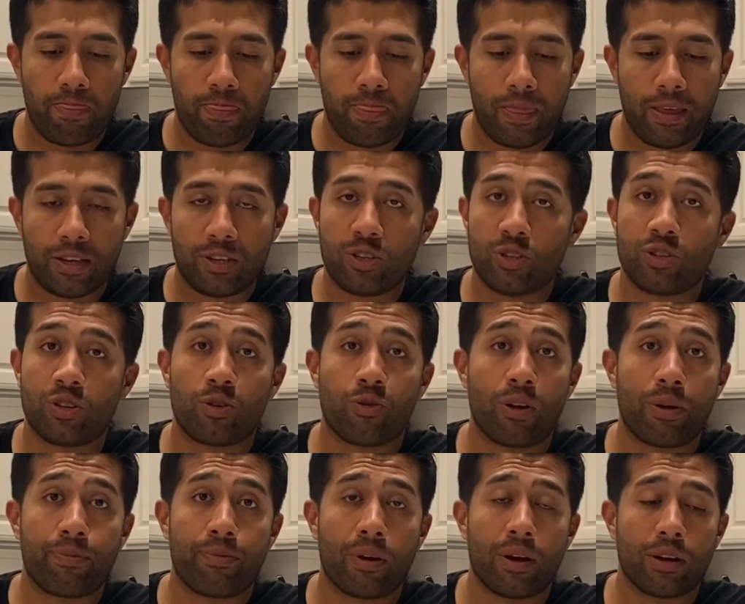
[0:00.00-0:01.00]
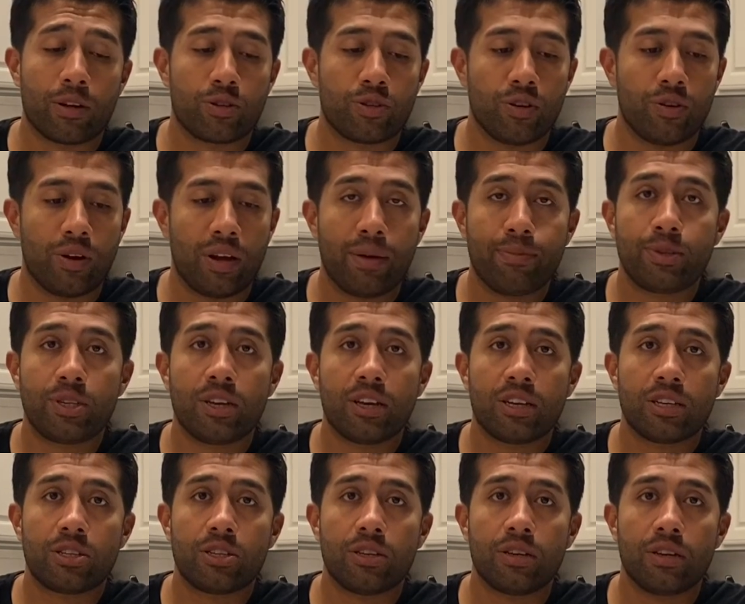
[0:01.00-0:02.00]
It's just a great product. So
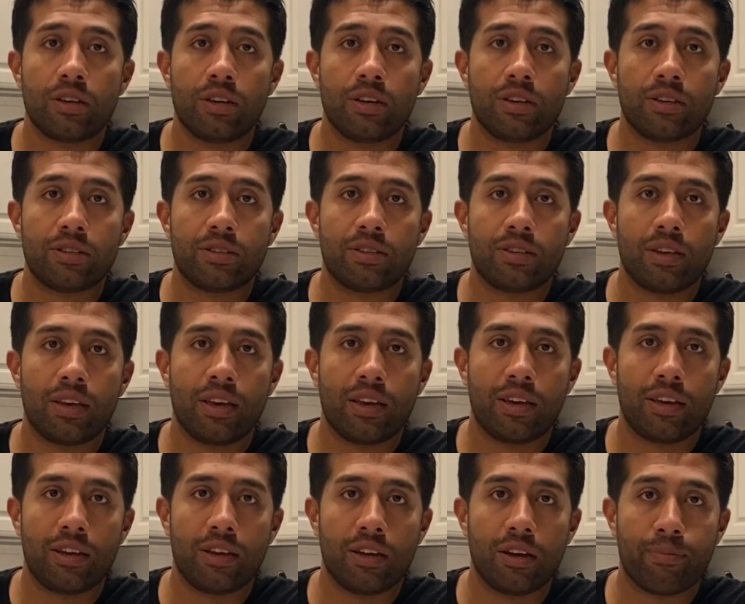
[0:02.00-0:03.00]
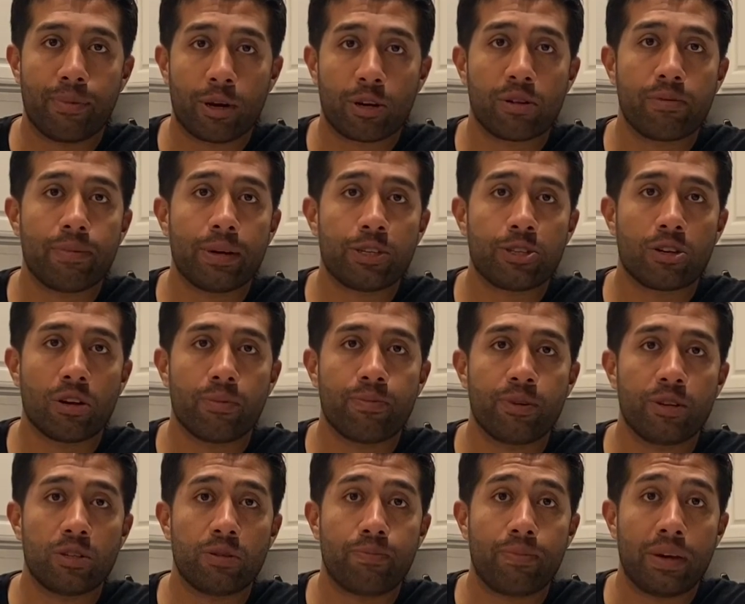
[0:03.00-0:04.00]
MCS is a American-based
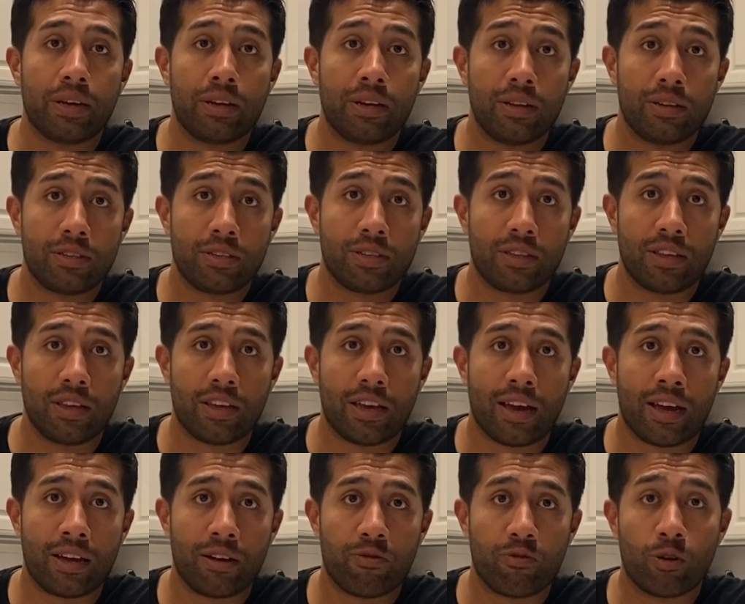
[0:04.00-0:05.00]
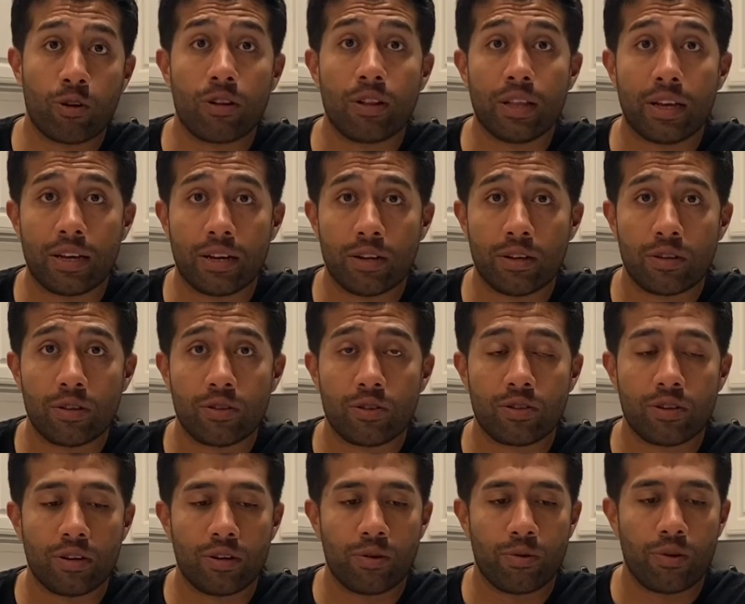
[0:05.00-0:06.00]
company based at Road Atlanta.
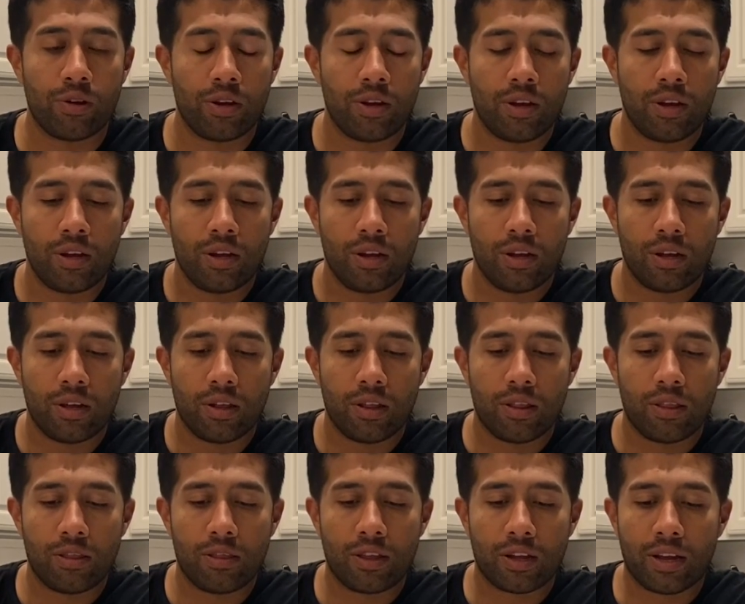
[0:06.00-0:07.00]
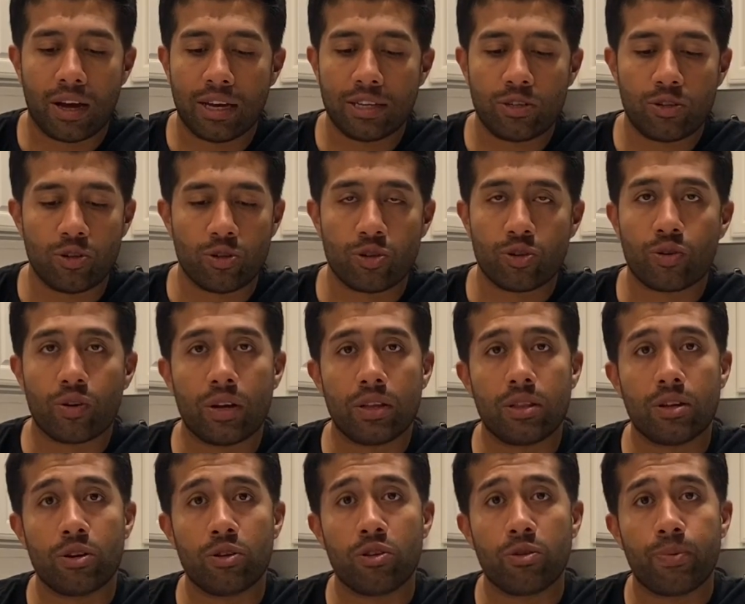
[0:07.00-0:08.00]
So the guys are just
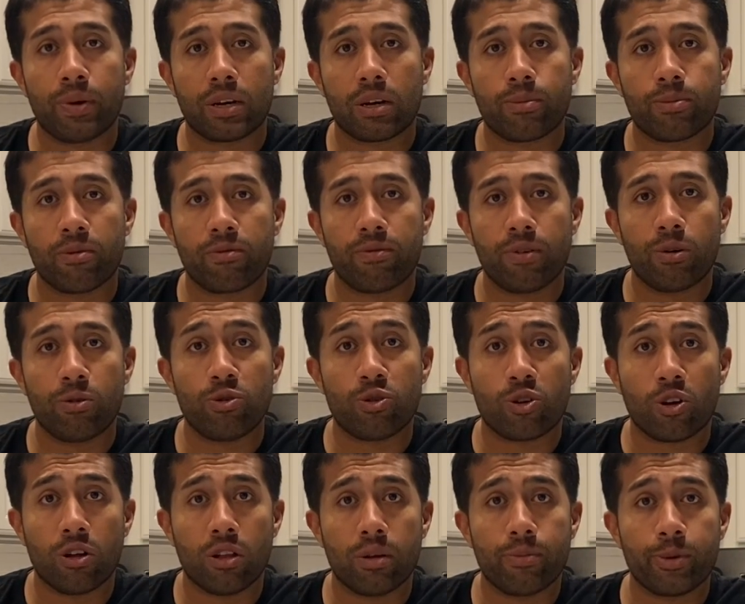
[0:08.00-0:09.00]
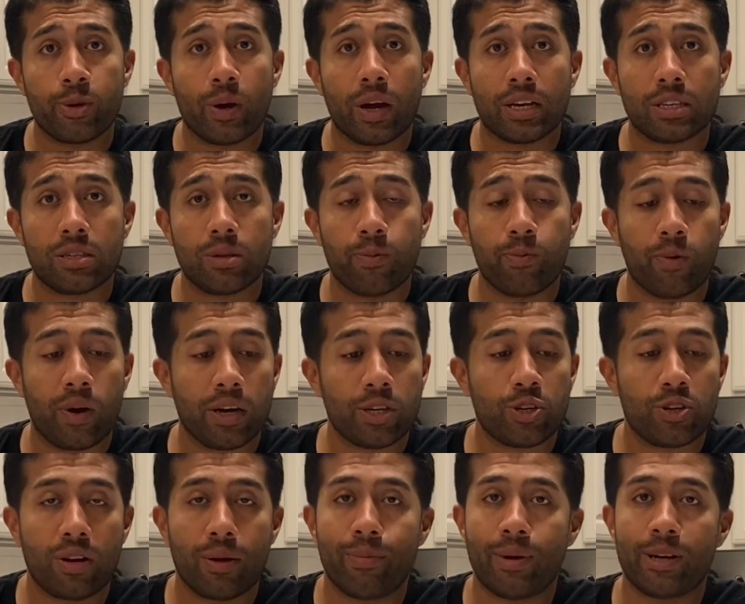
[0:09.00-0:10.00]
great there. You pick up the phone, you call them, you ask them, why
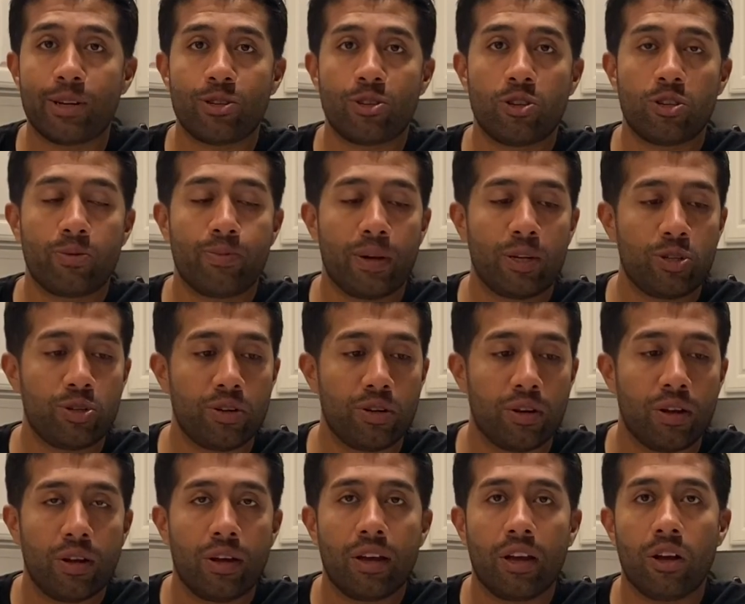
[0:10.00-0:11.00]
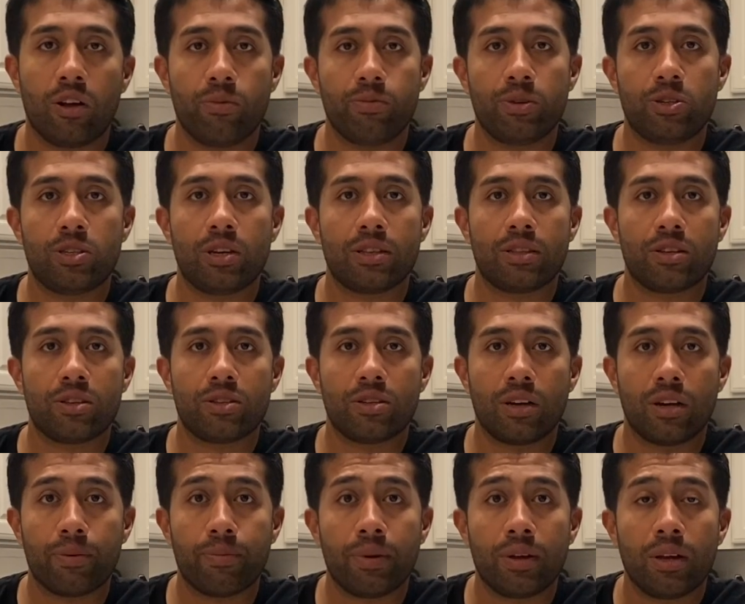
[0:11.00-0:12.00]
should I buy your suspension? Help me set this
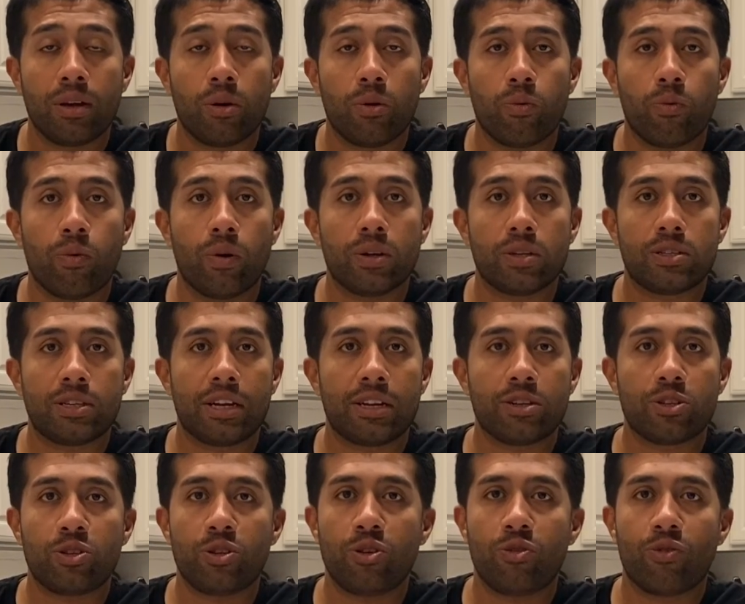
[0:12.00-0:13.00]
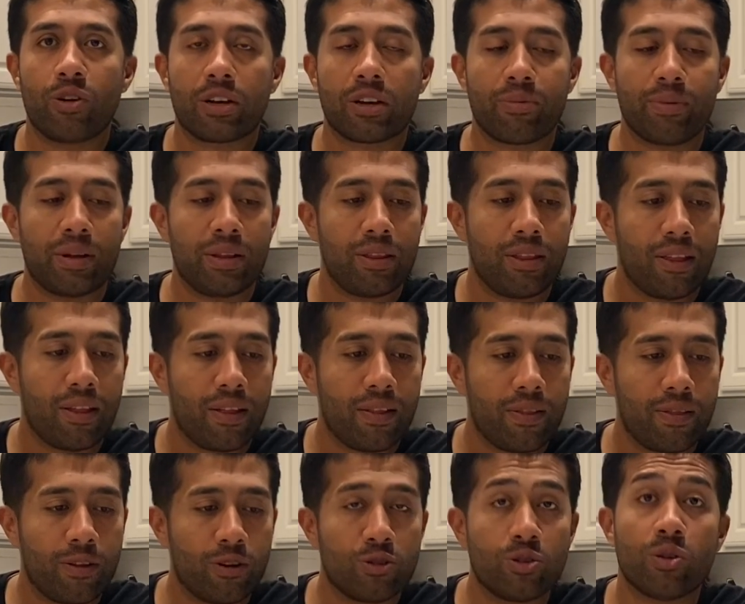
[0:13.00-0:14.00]
up. What settings do you recommend?
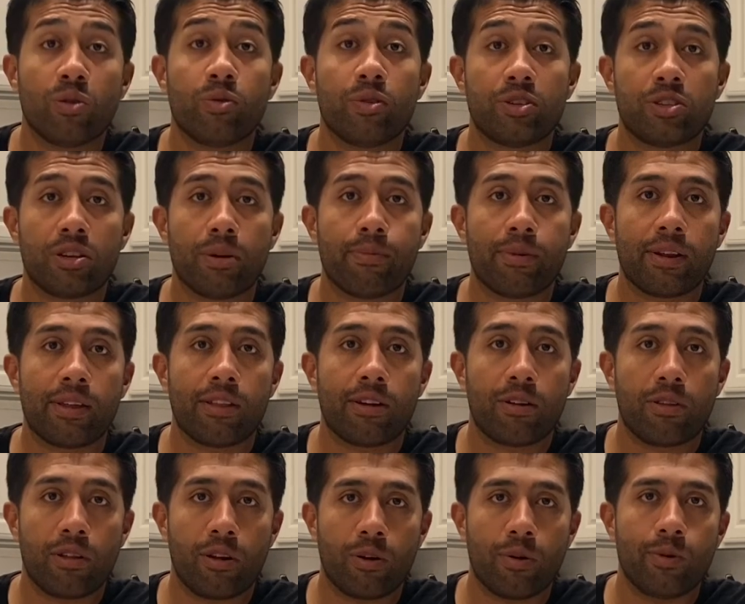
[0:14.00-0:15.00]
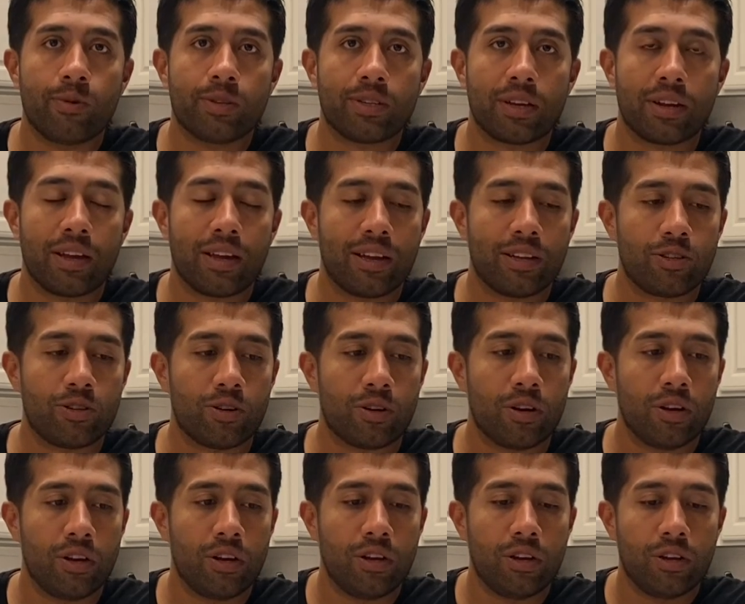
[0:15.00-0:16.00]
There's always somebody there. They're always going to answer.